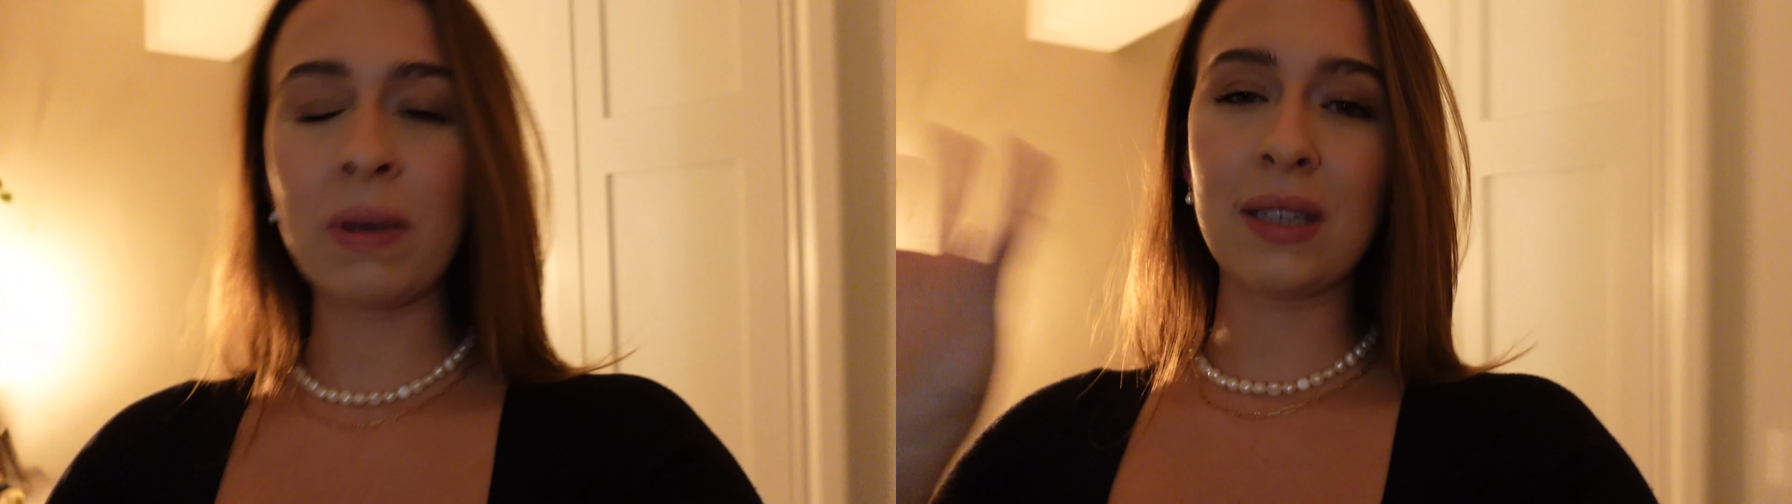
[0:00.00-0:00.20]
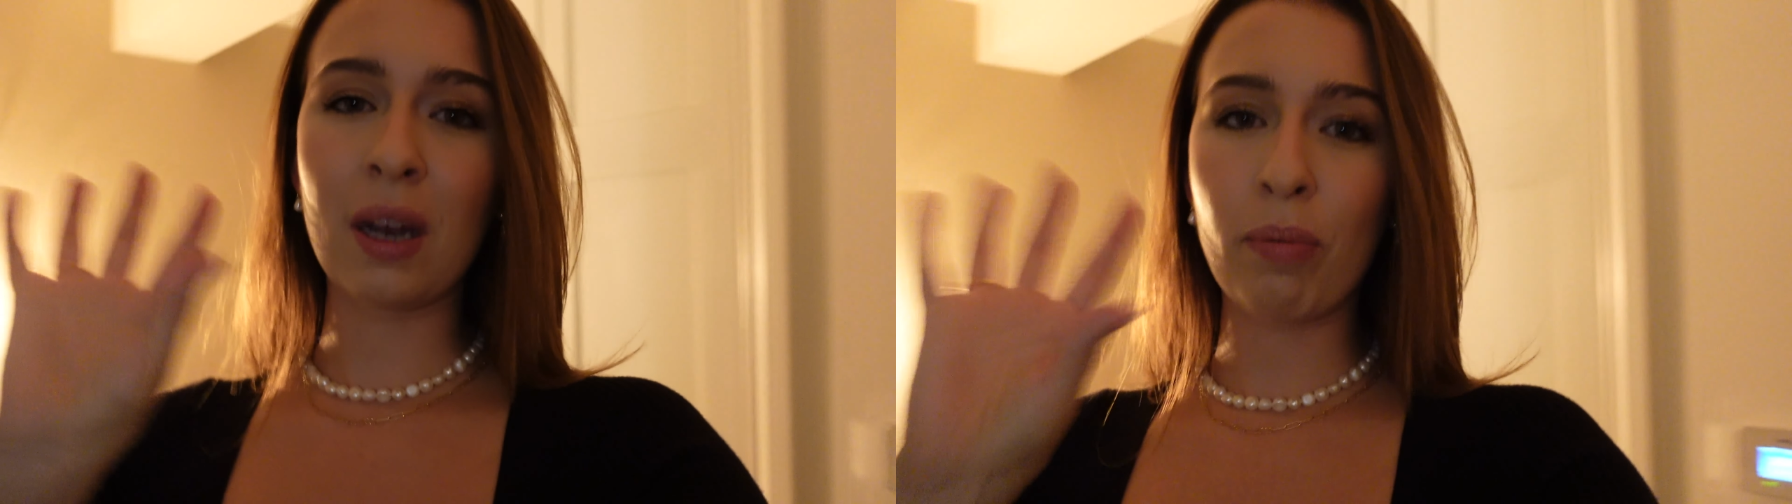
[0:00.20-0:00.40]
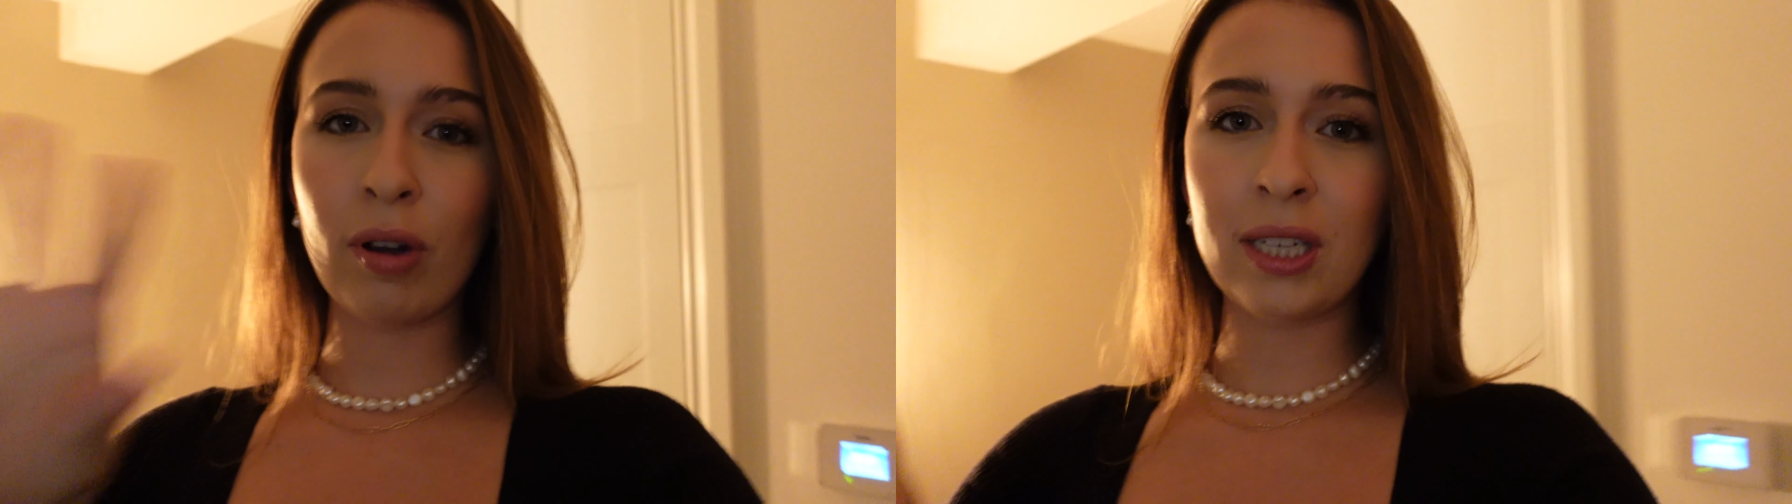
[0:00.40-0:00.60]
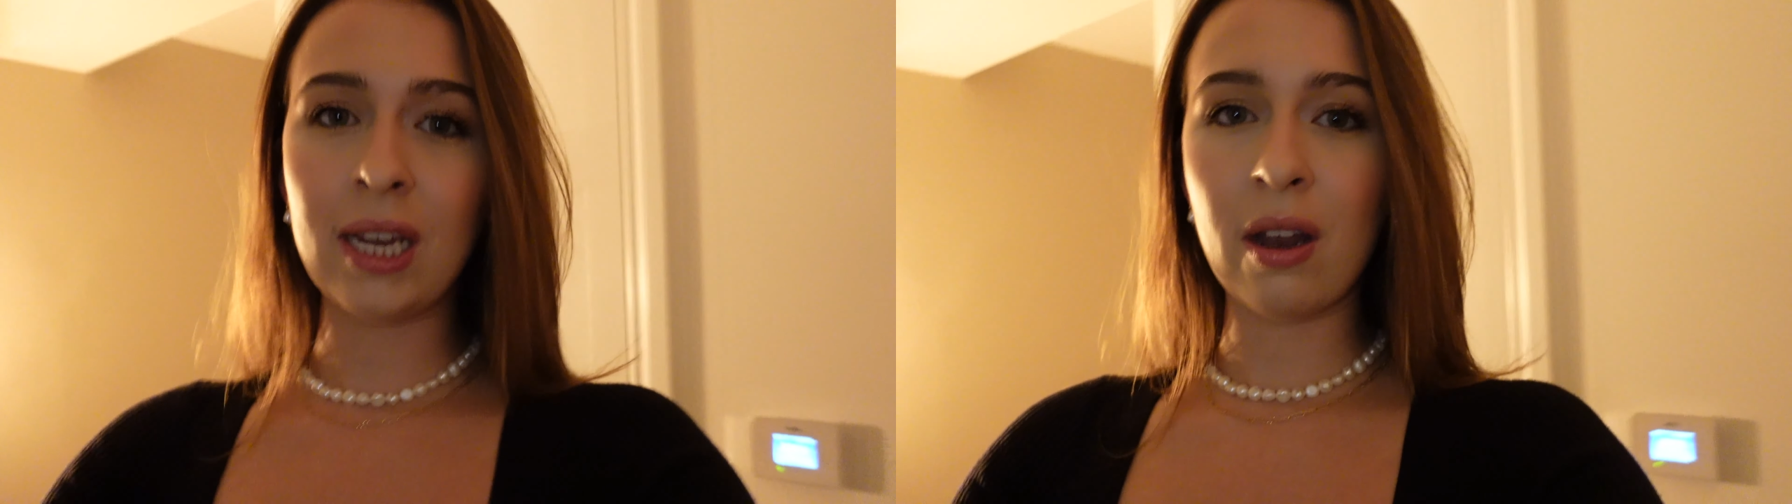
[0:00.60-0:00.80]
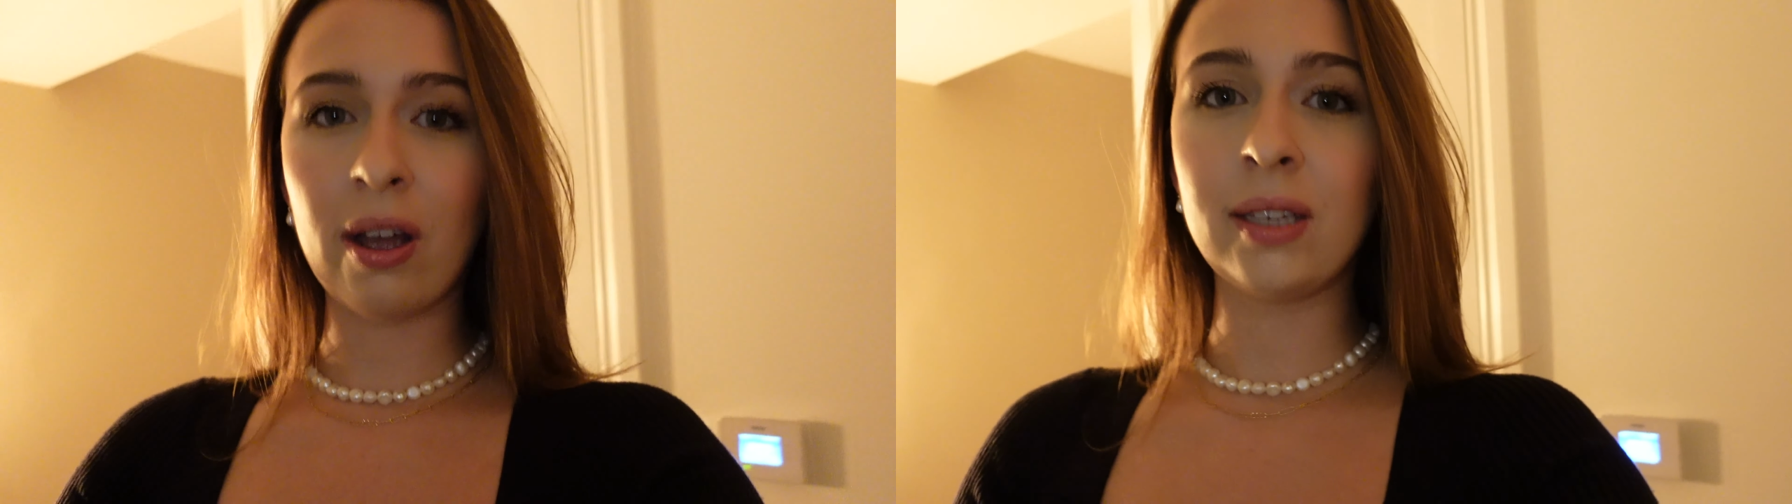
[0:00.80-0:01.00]
is in a pretty
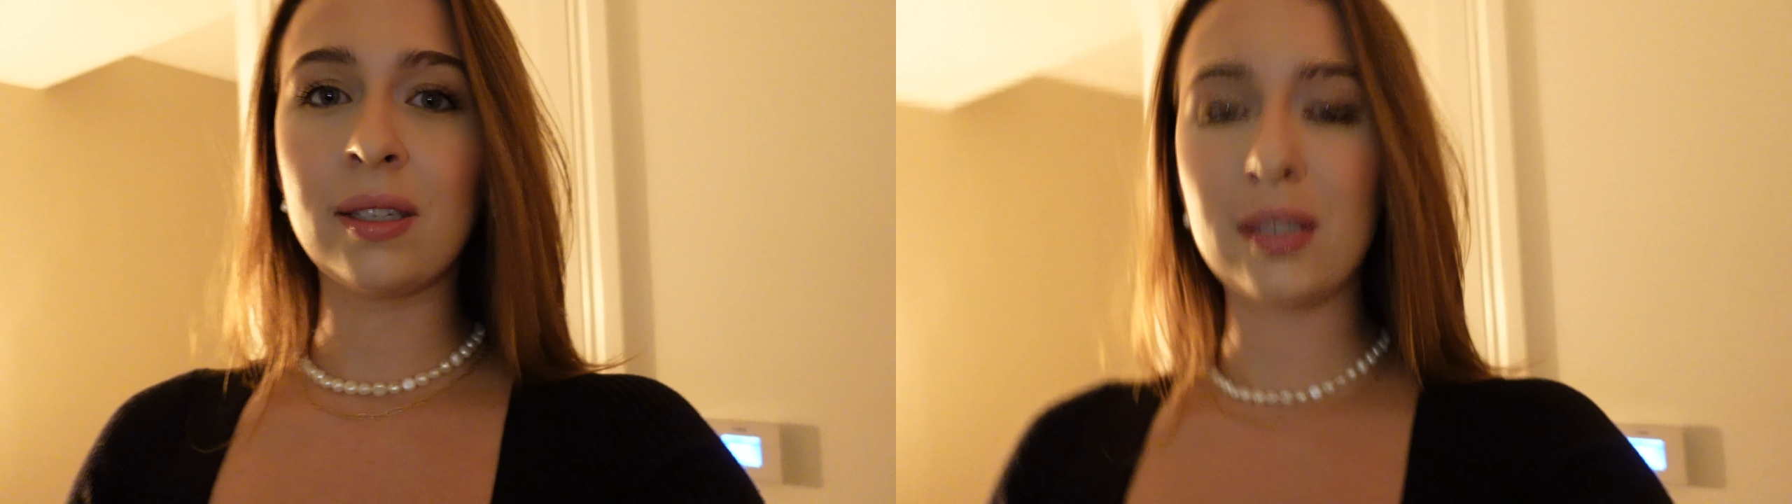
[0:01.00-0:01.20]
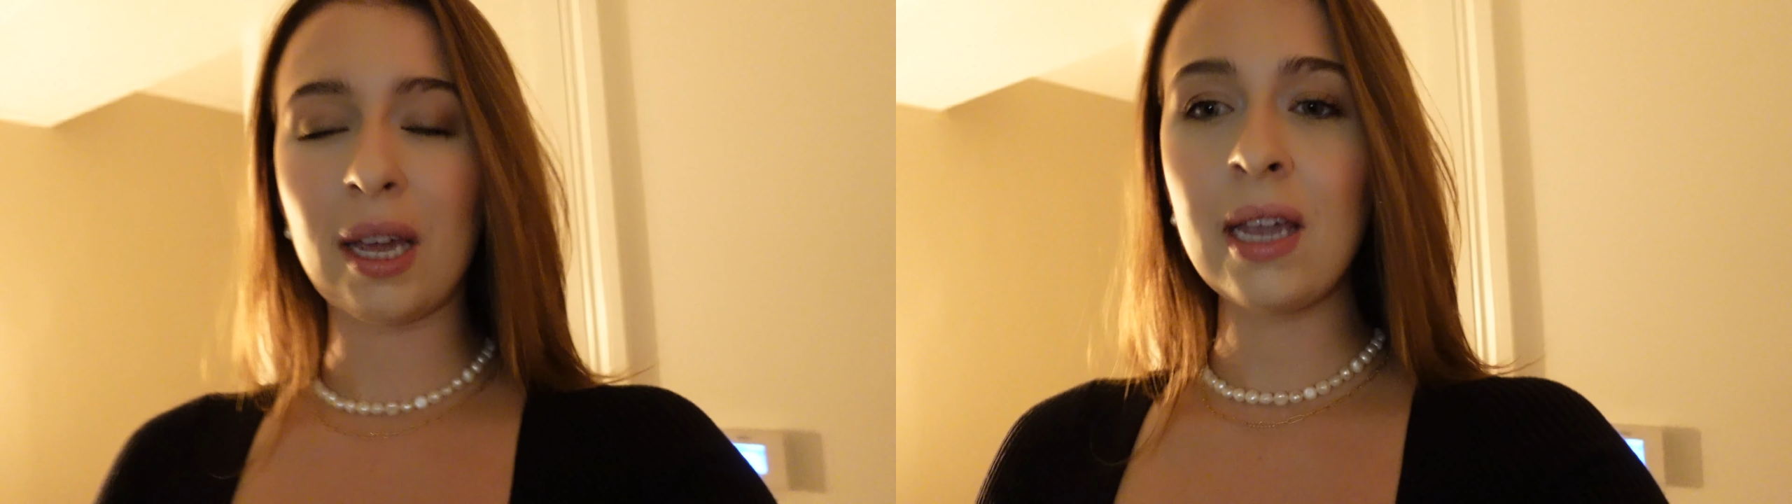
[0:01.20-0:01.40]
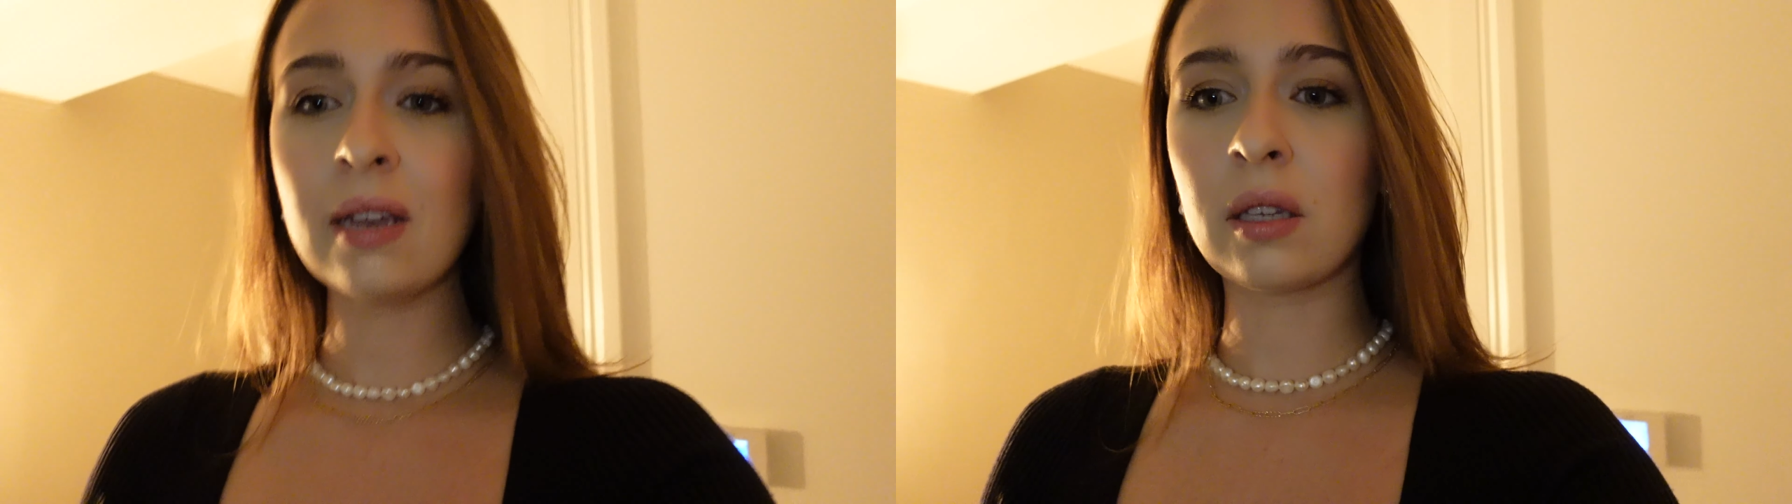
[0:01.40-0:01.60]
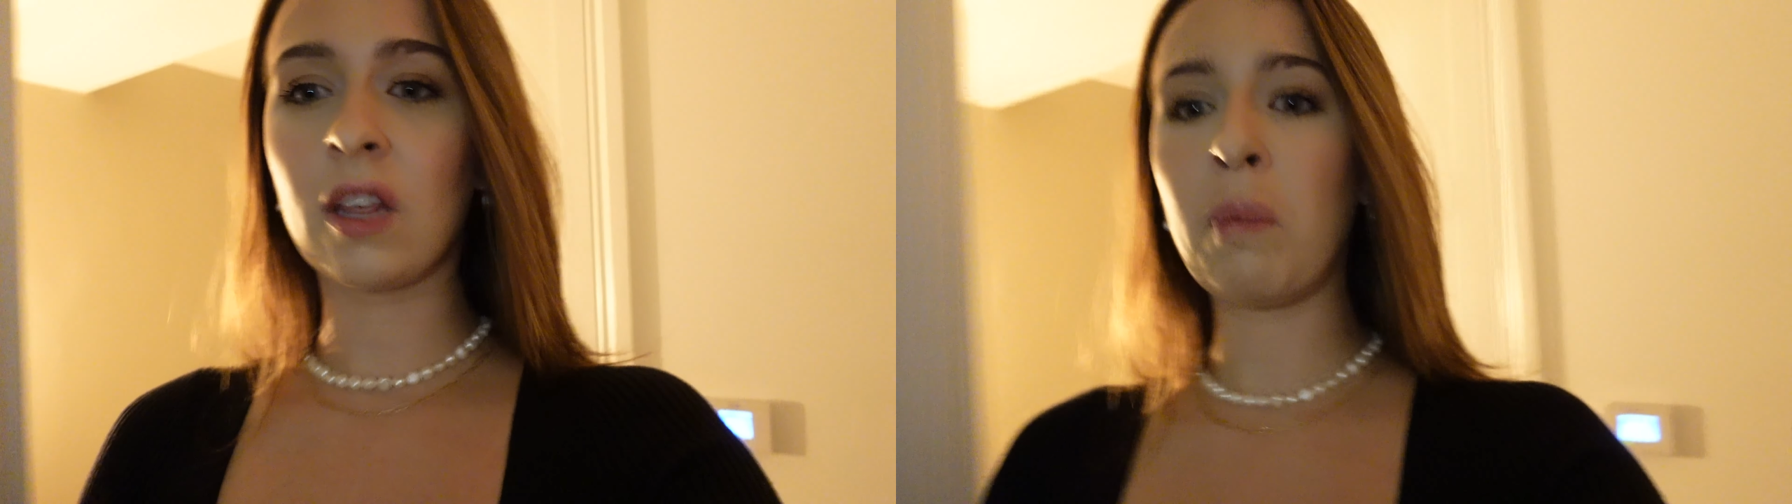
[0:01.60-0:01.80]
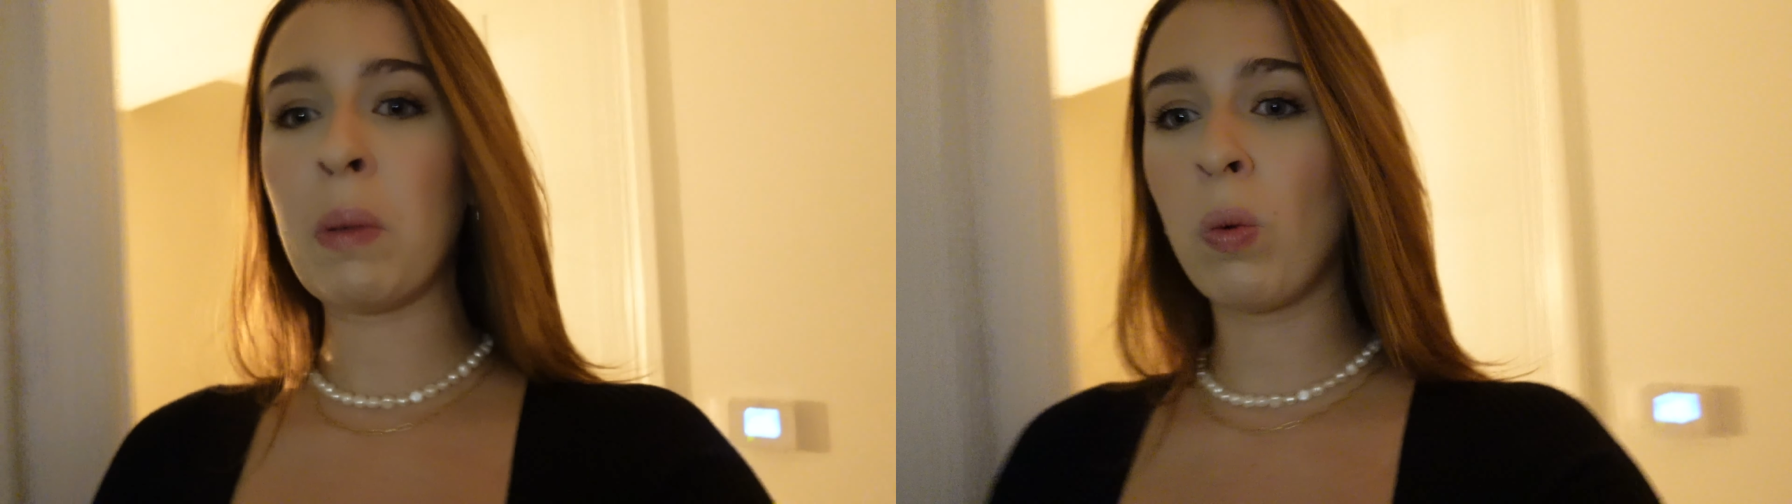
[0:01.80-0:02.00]
nice state so that
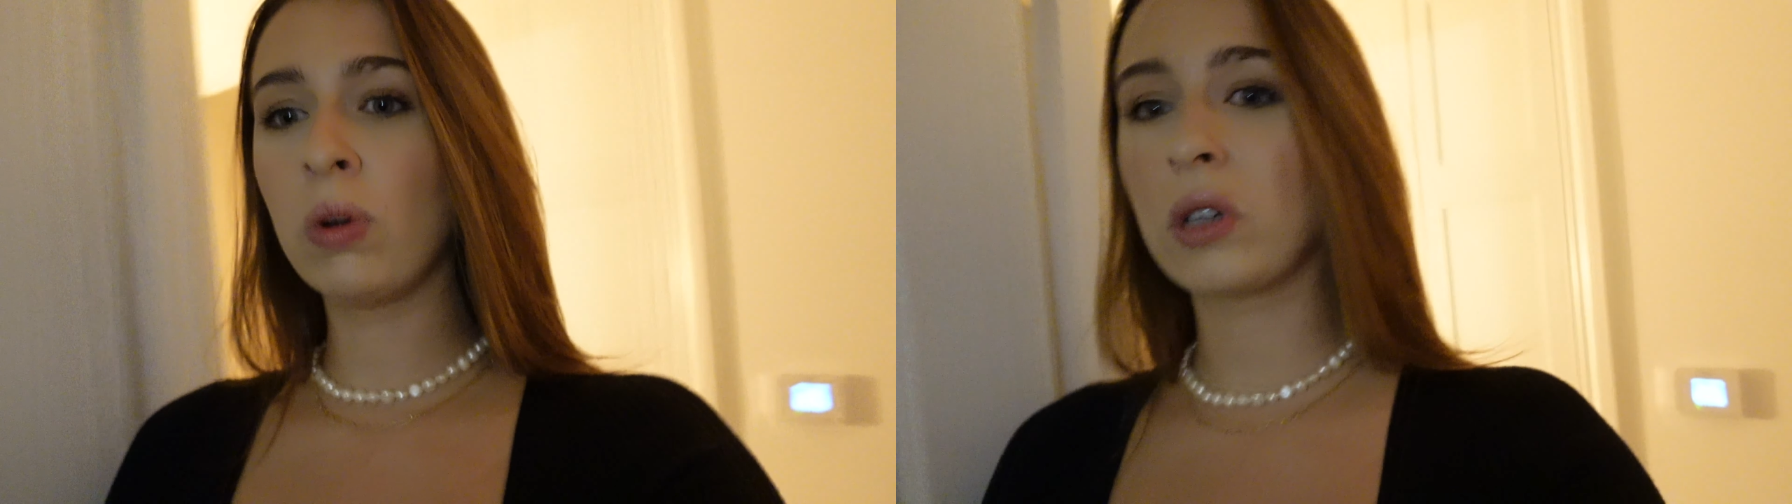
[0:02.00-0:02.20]
if people want